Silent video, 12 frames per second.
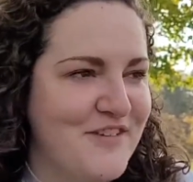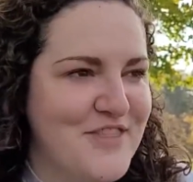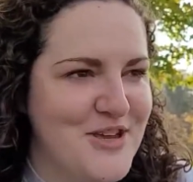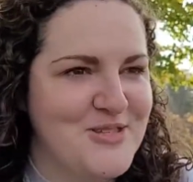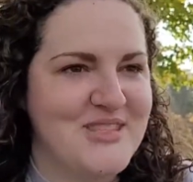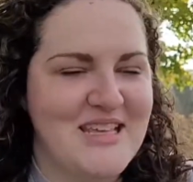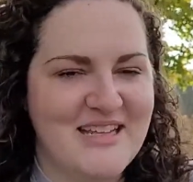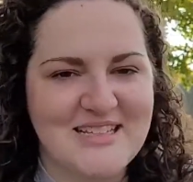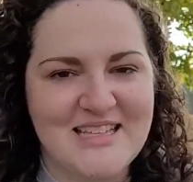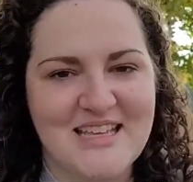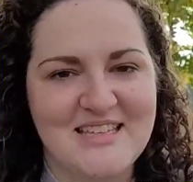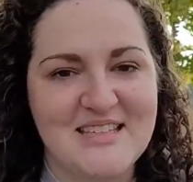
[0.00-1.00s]
those things
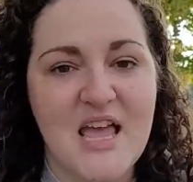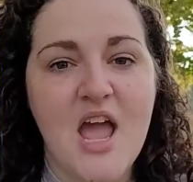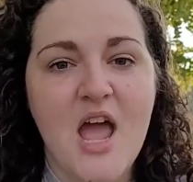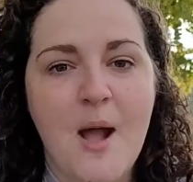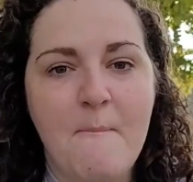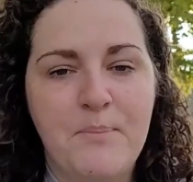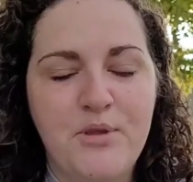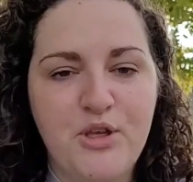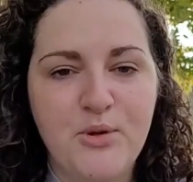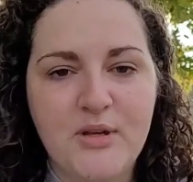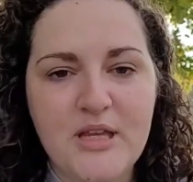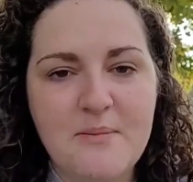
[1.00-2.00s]
is
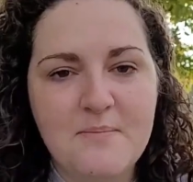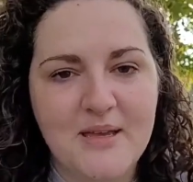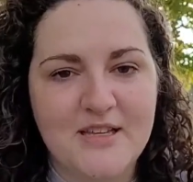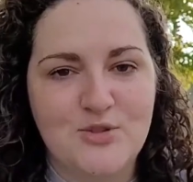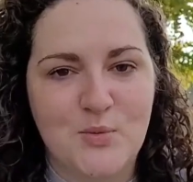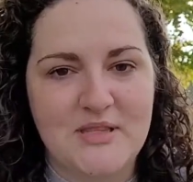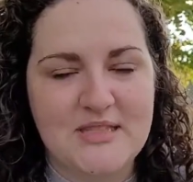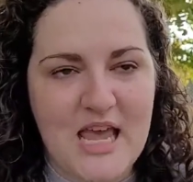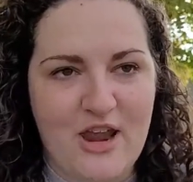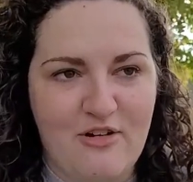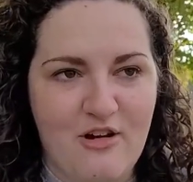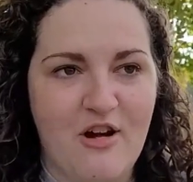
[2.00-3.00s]
beauty mixed with
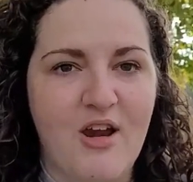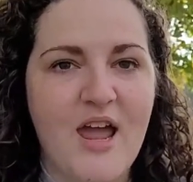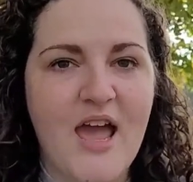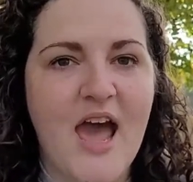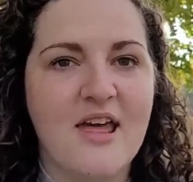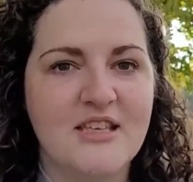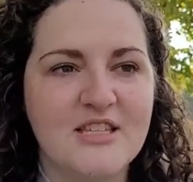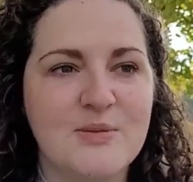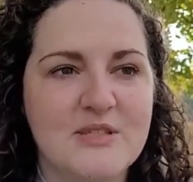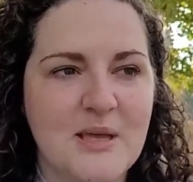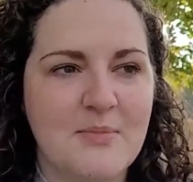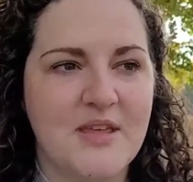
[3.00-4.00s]
terror. And this
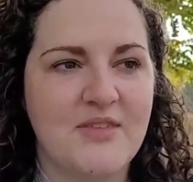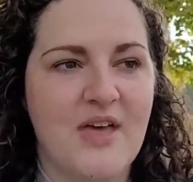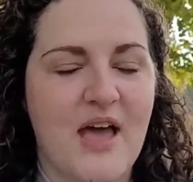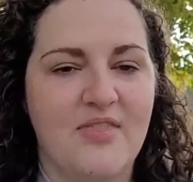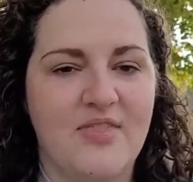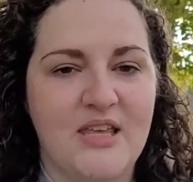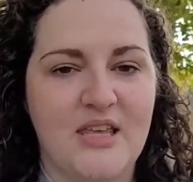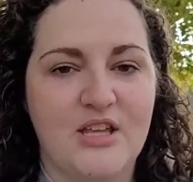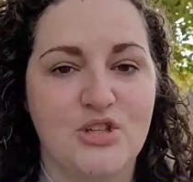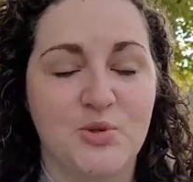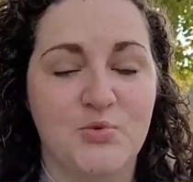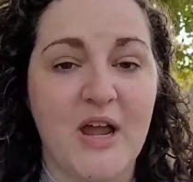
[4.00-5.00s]
was something that
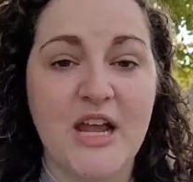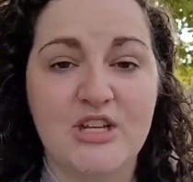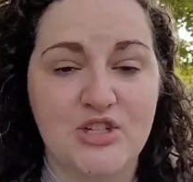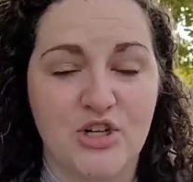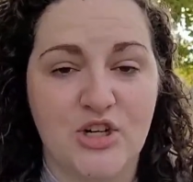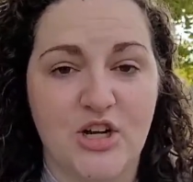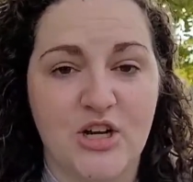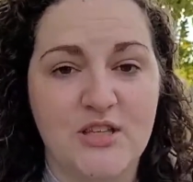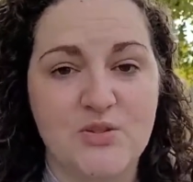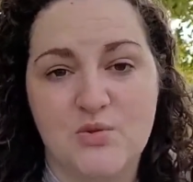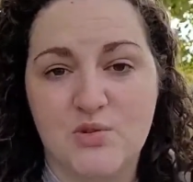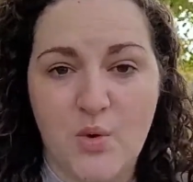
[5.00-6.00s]
this
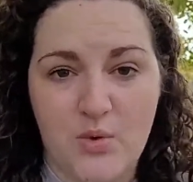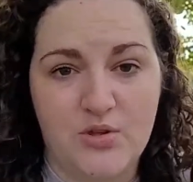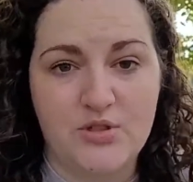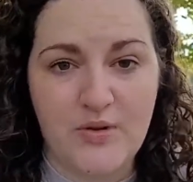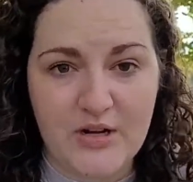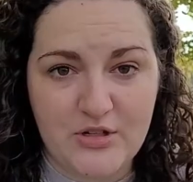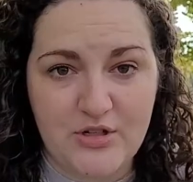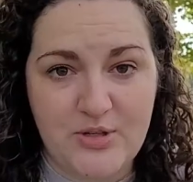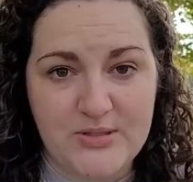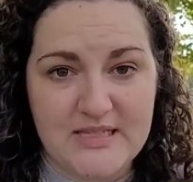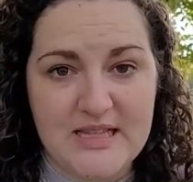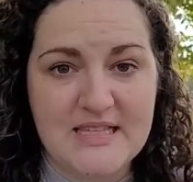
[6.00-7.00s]
was a quote the director
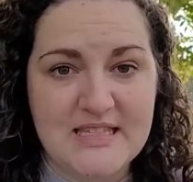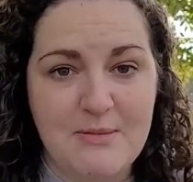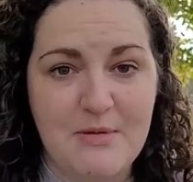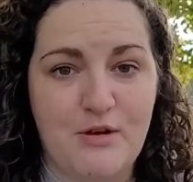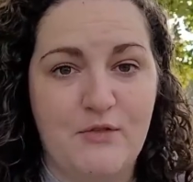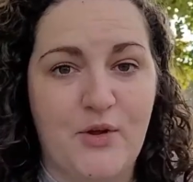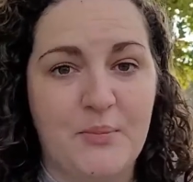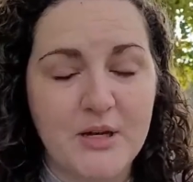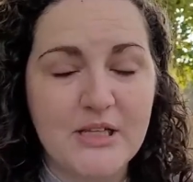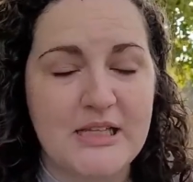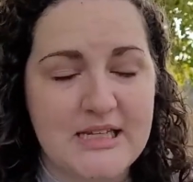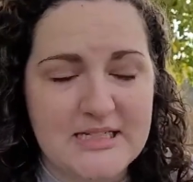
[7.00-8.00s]
used in that same interview. I'm going
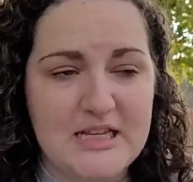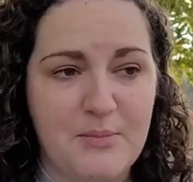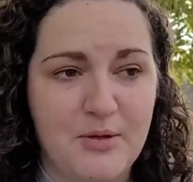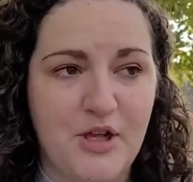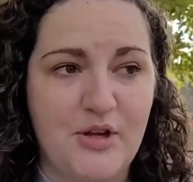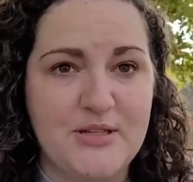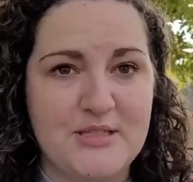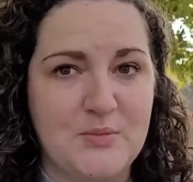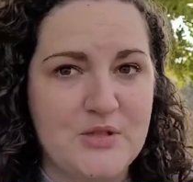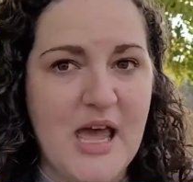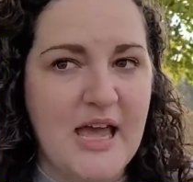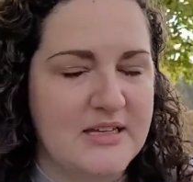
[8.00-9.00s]
to link it down below because it
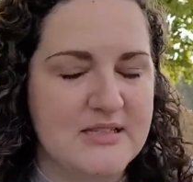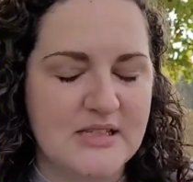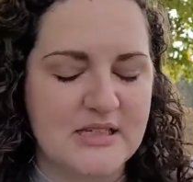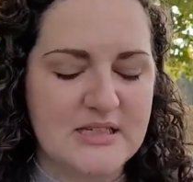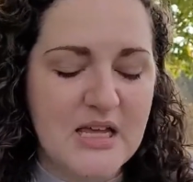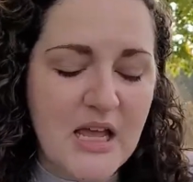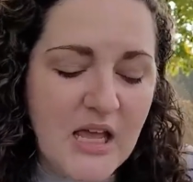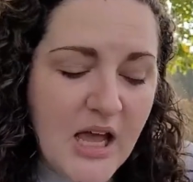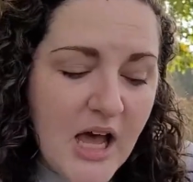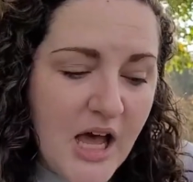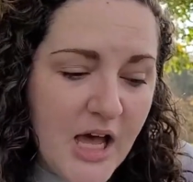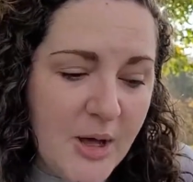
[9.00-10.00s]
was excellent.
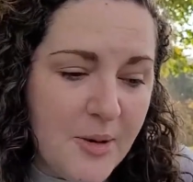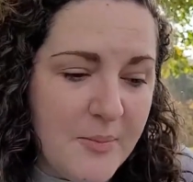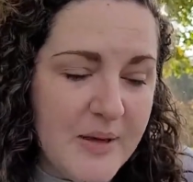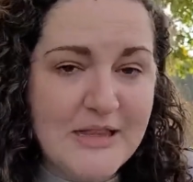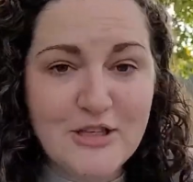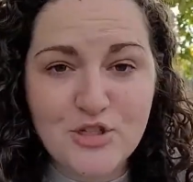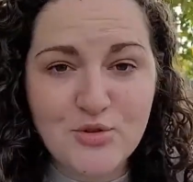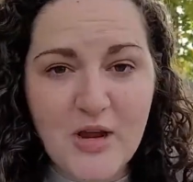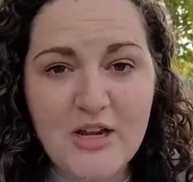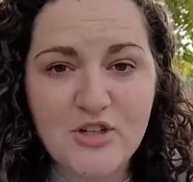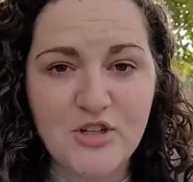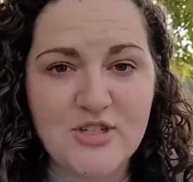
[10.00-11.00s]
But the
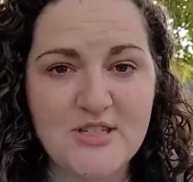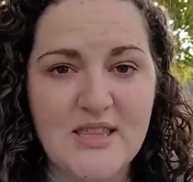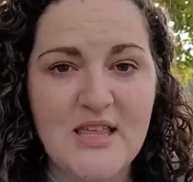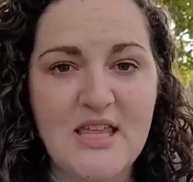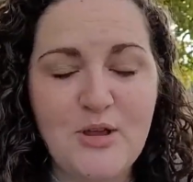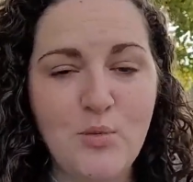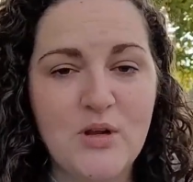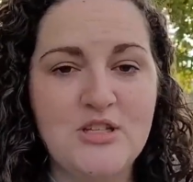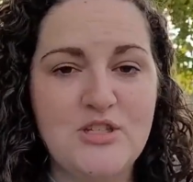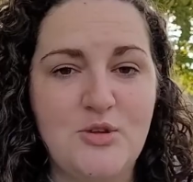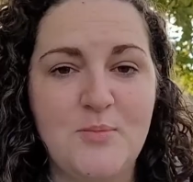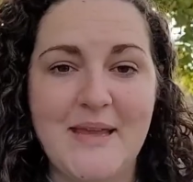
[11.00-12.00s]
director said that he wanted
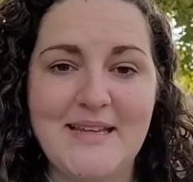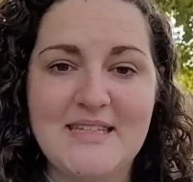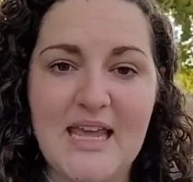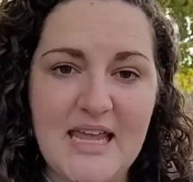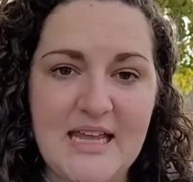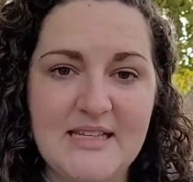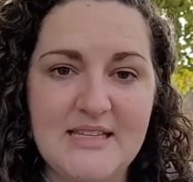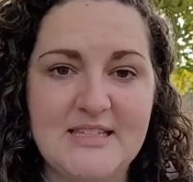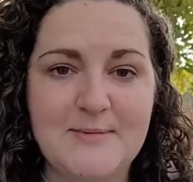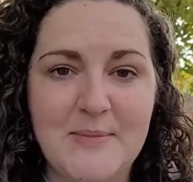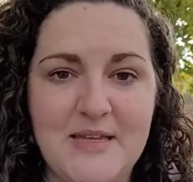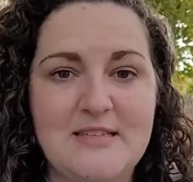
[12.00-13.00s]
to maintain
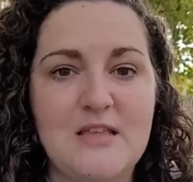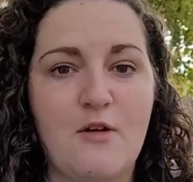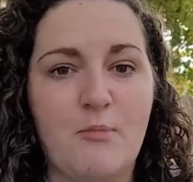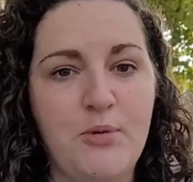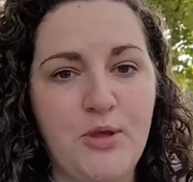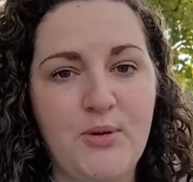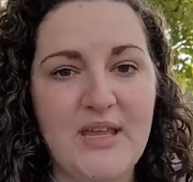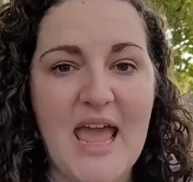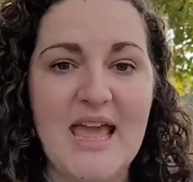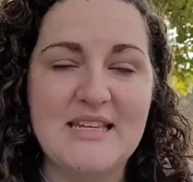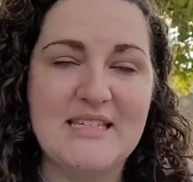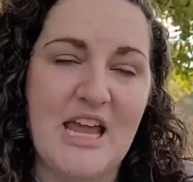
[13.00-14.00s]
this mix of beauty
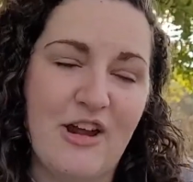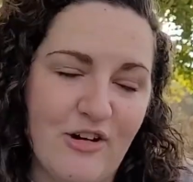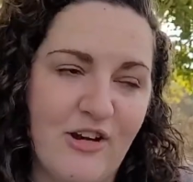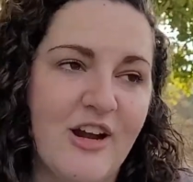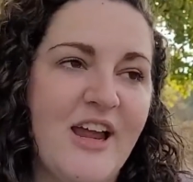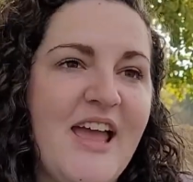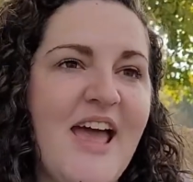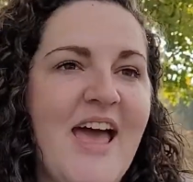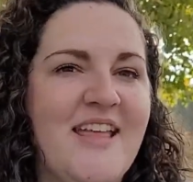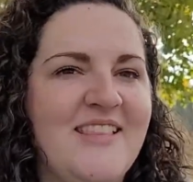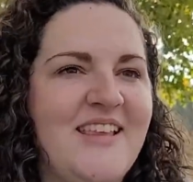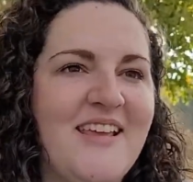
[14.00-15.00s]
and terror.
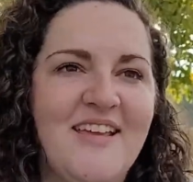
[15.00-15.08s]
And